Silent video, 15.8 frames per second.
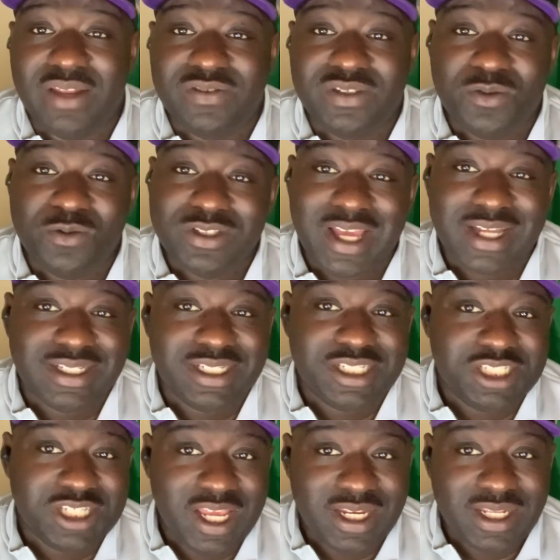If someone's acting
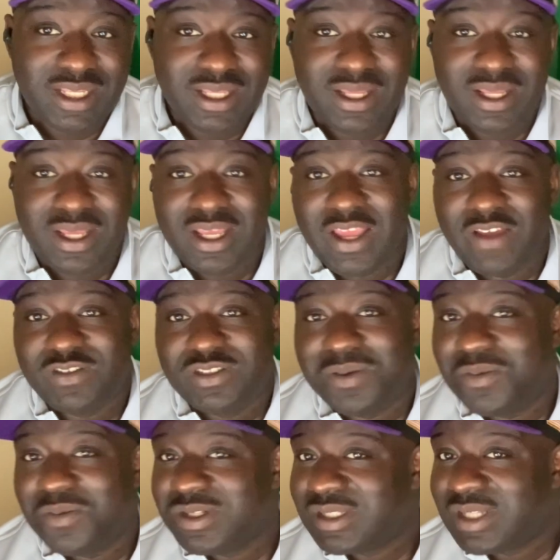shady, if
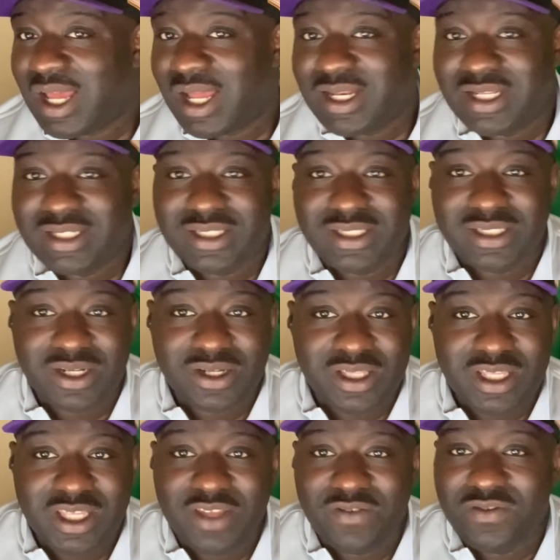someone's not
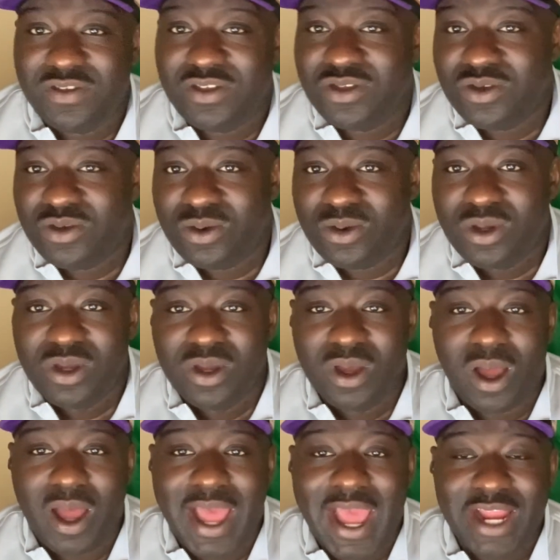necessarily giving you
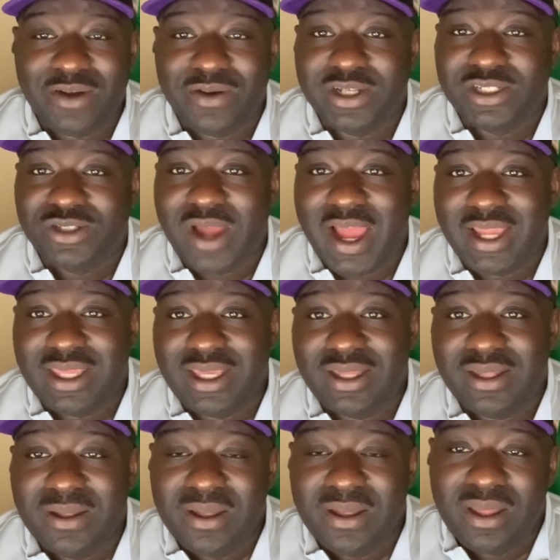accurate
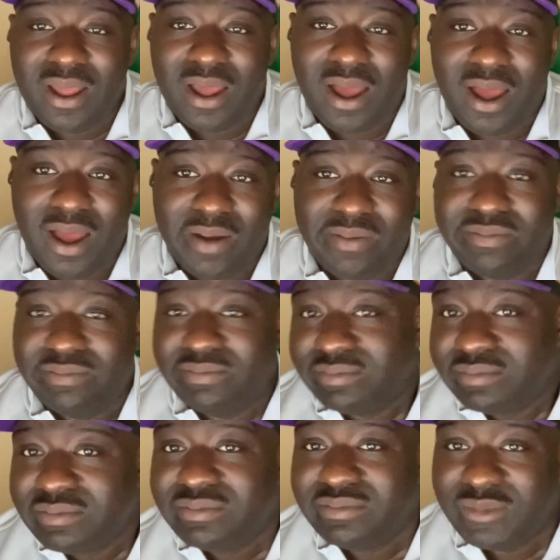tracking,
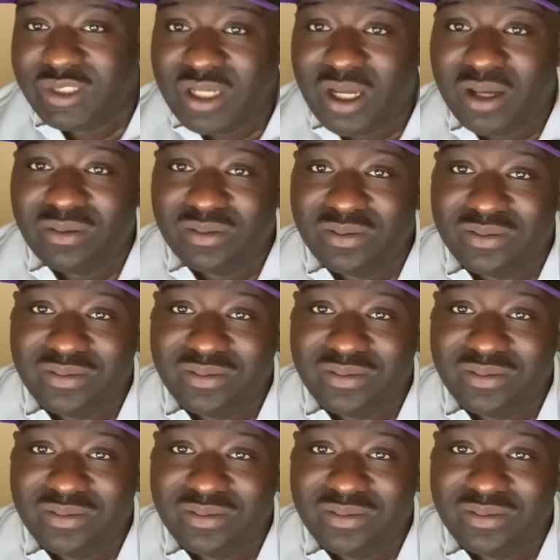you know,